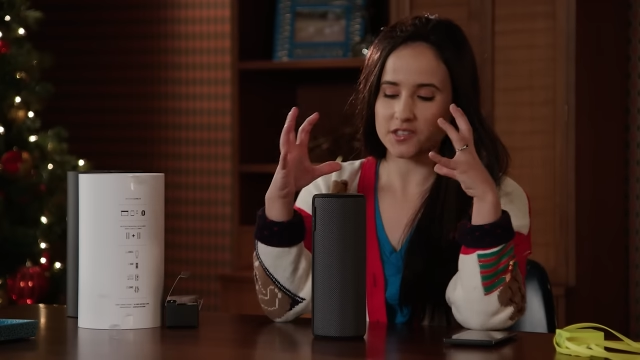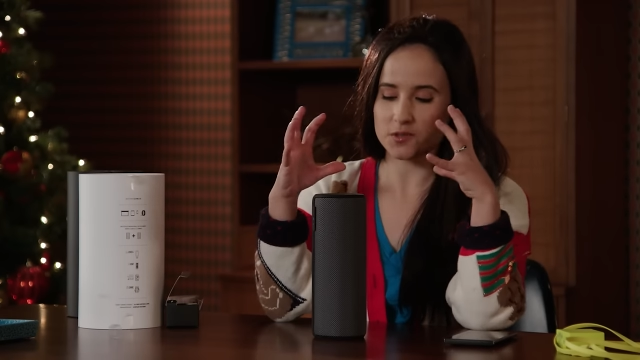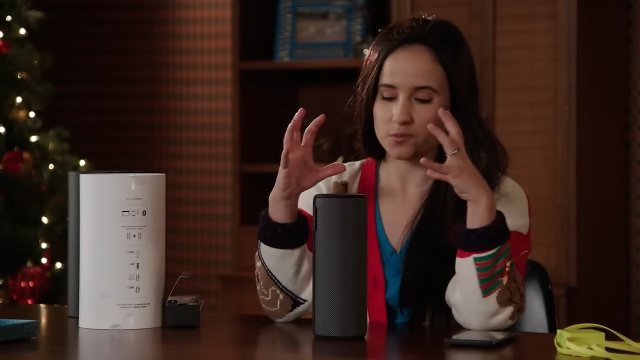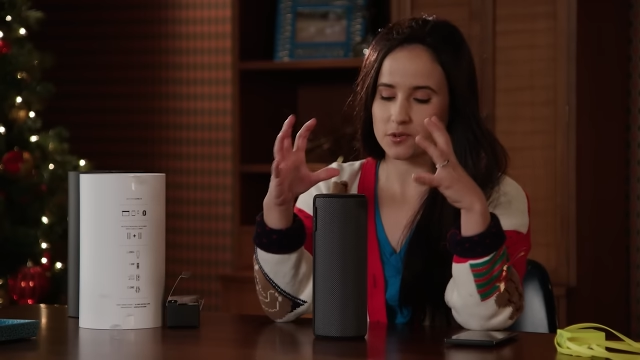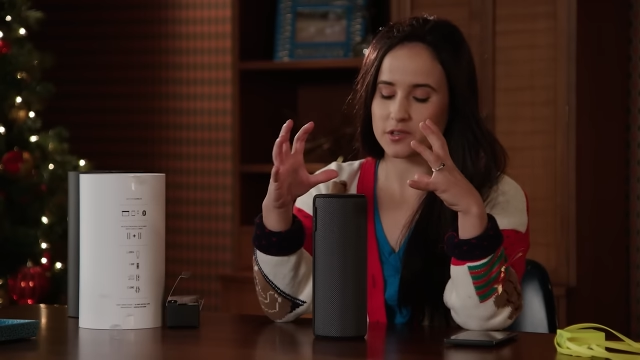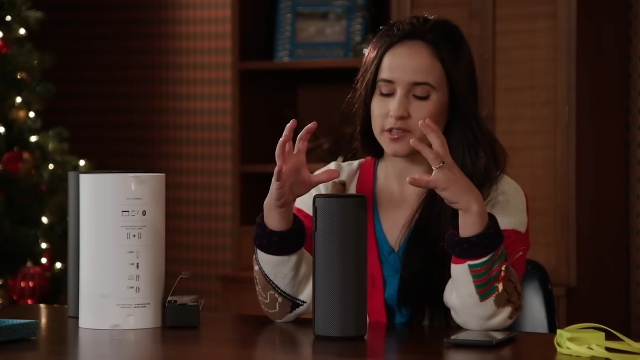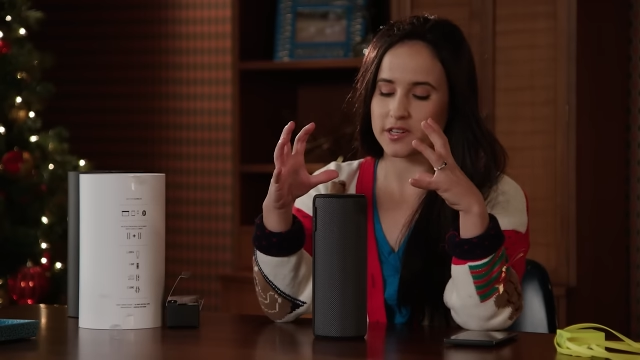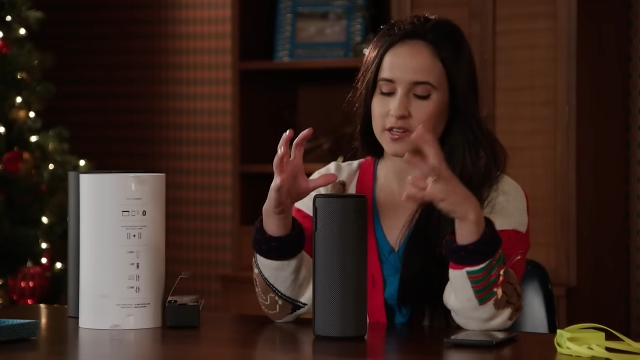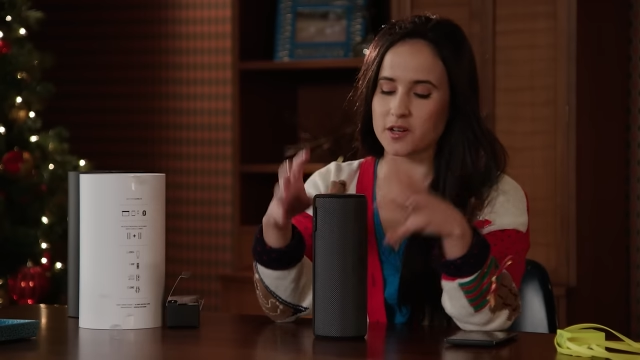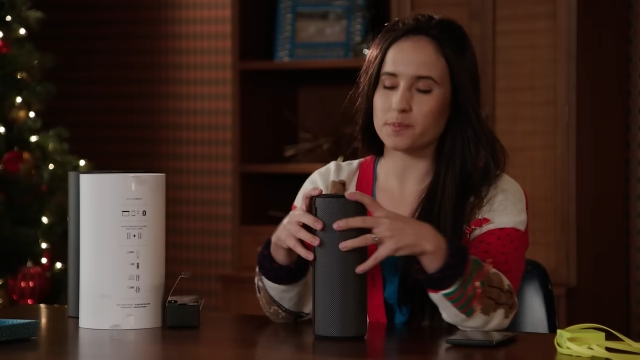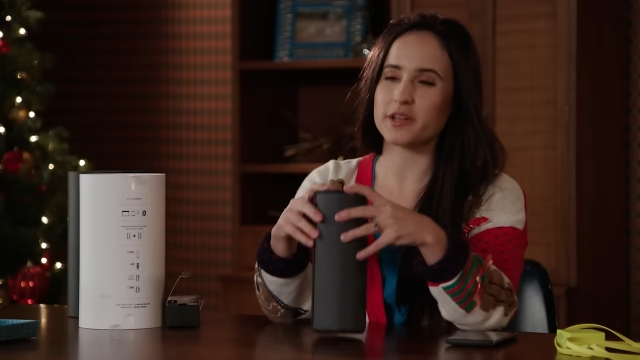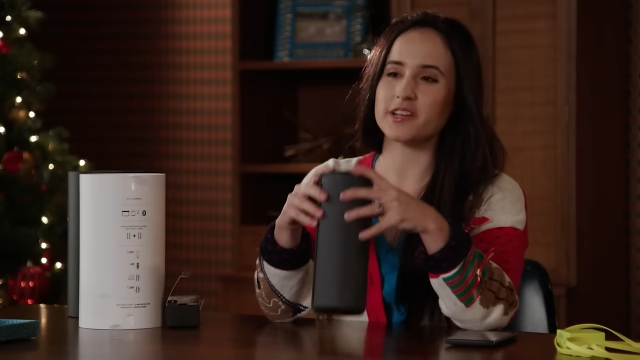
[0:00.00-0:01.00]
is really
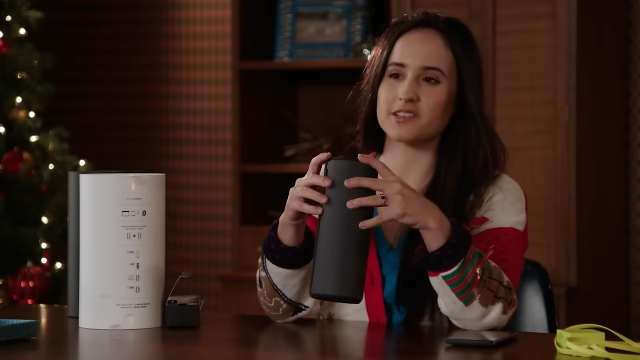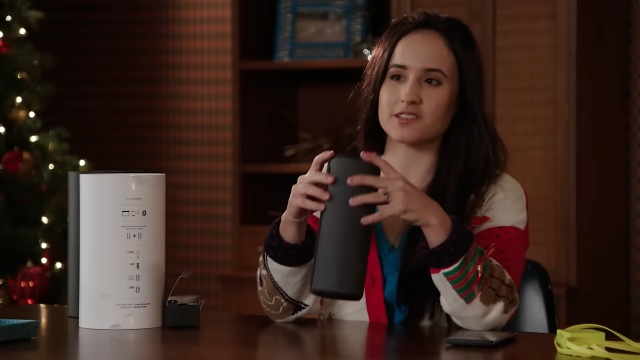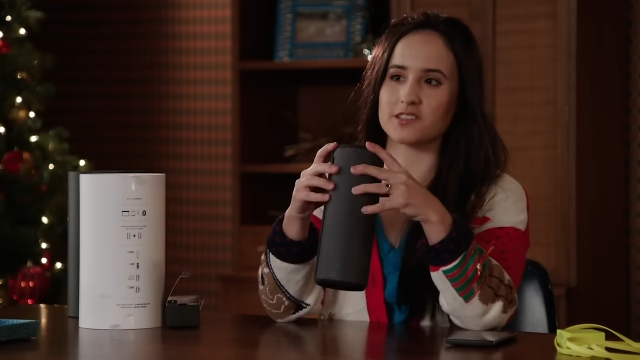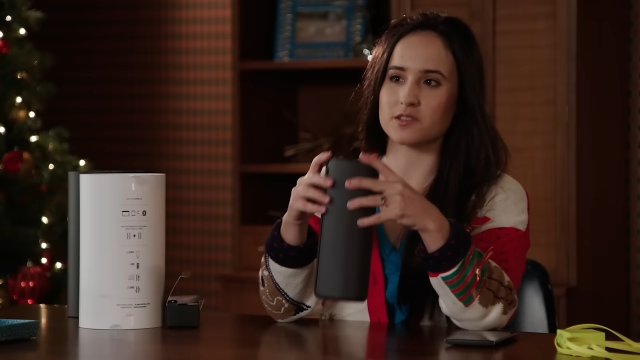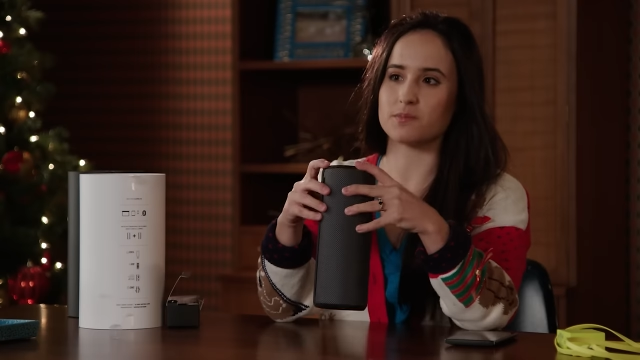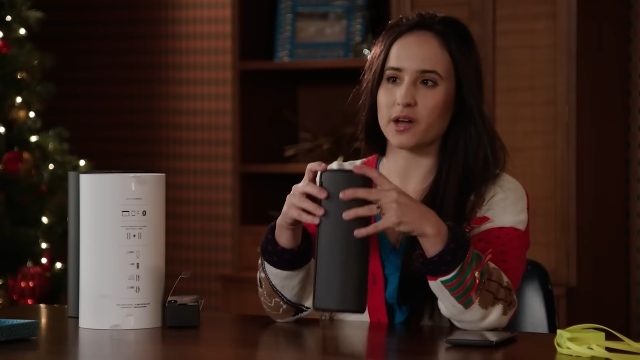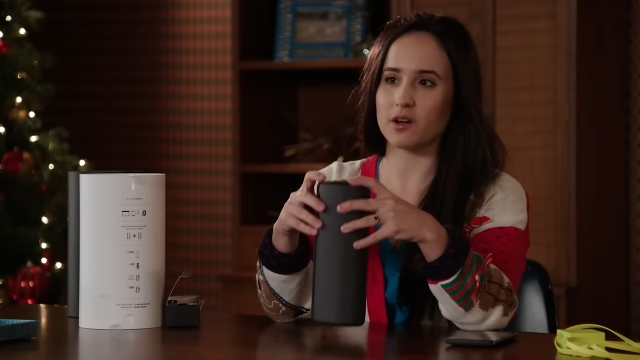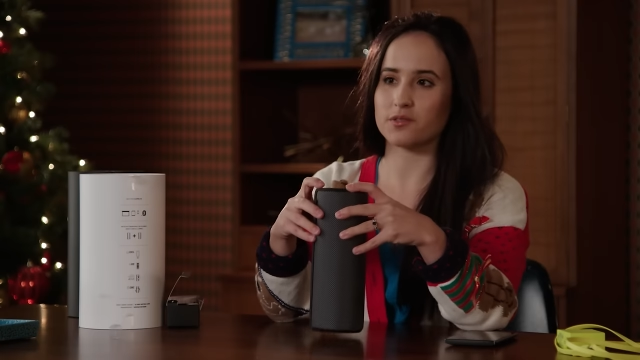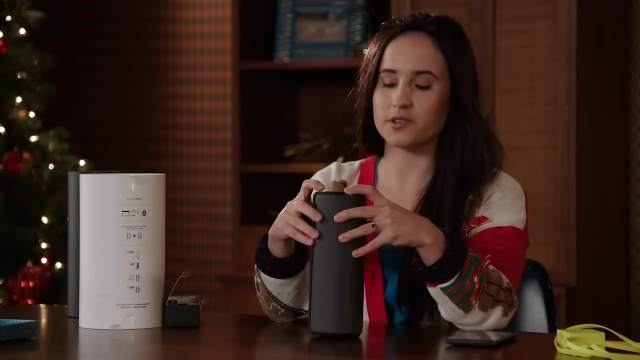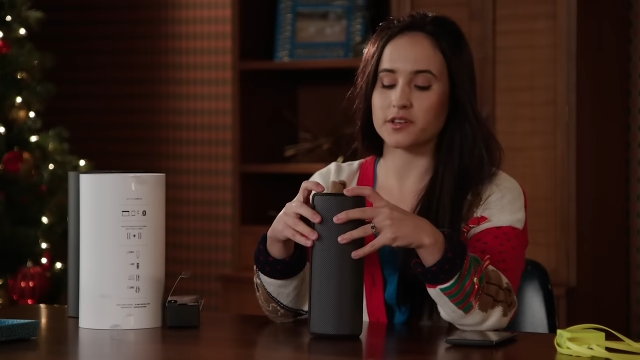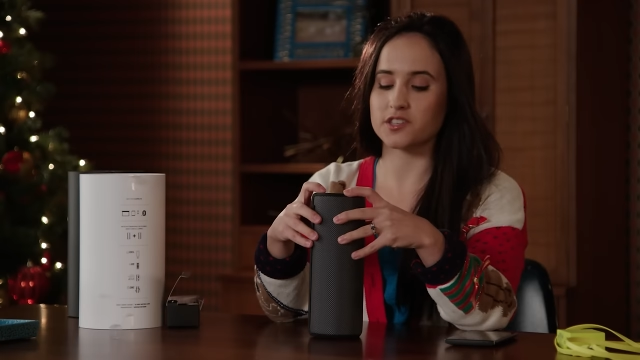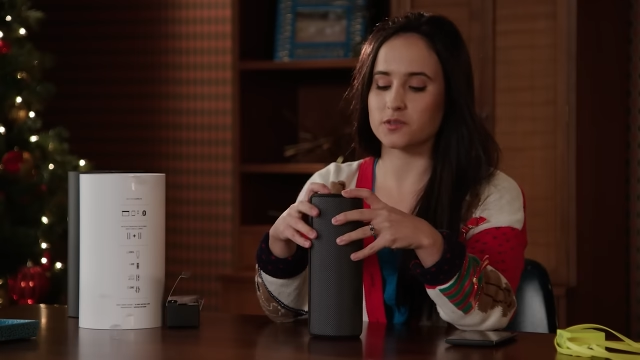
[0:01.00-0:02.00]
a piece that's about
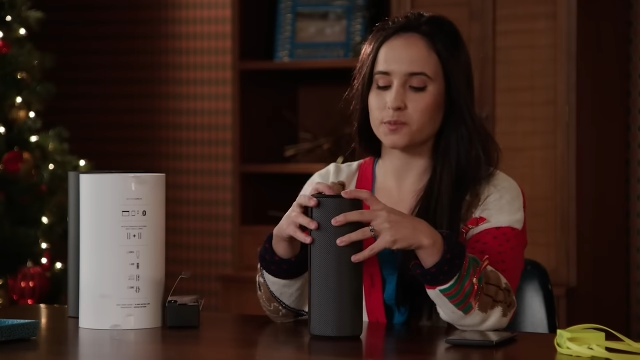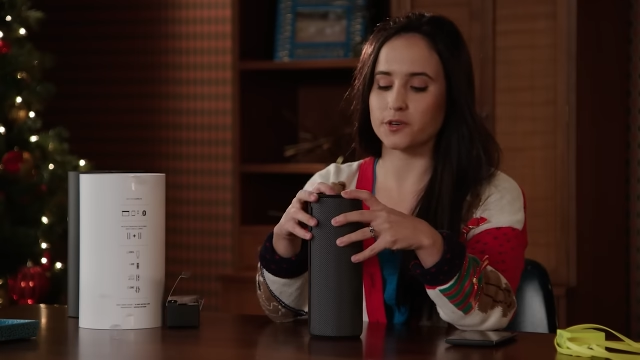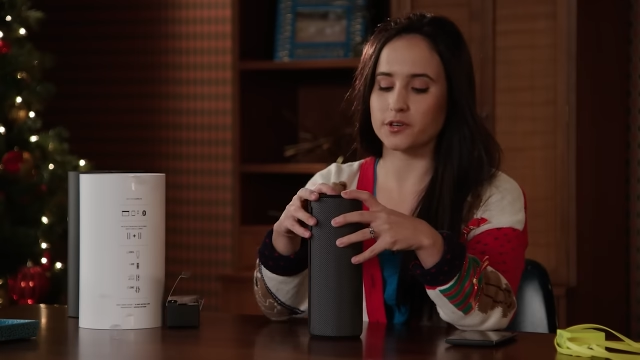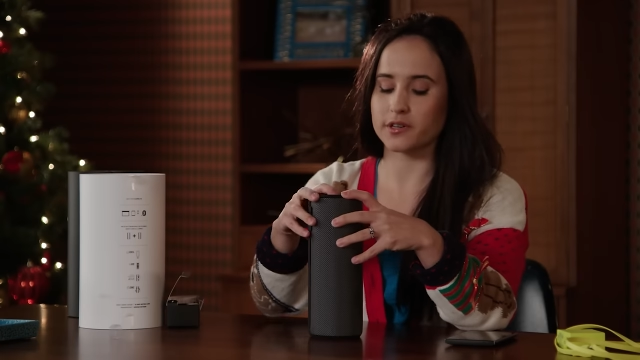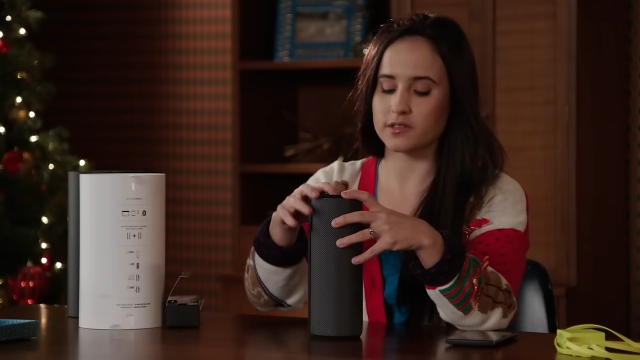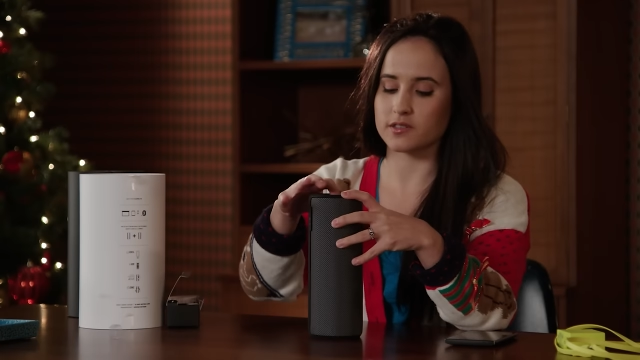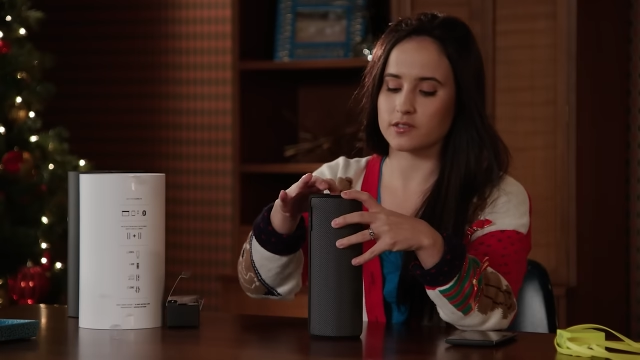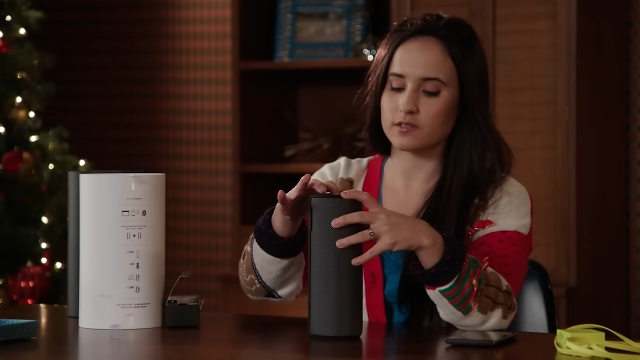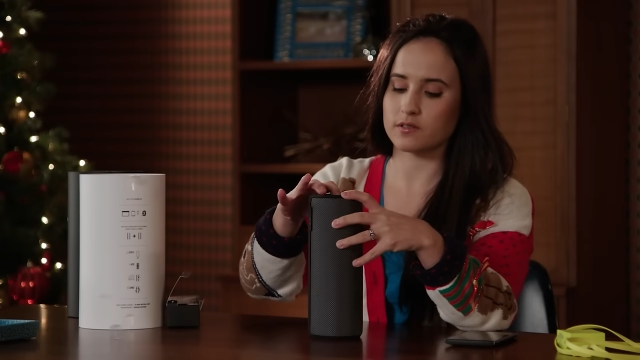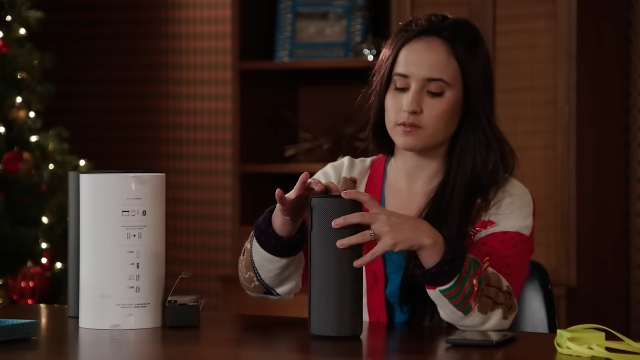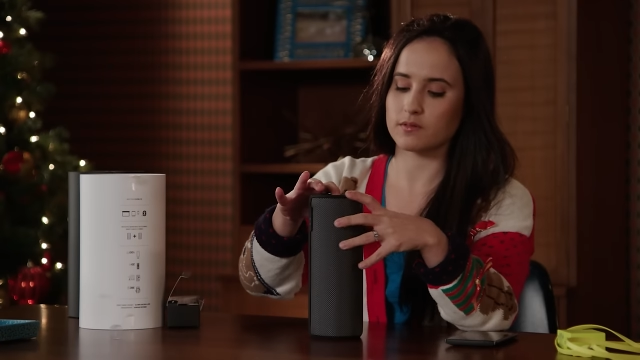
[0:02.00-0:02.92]
the experience.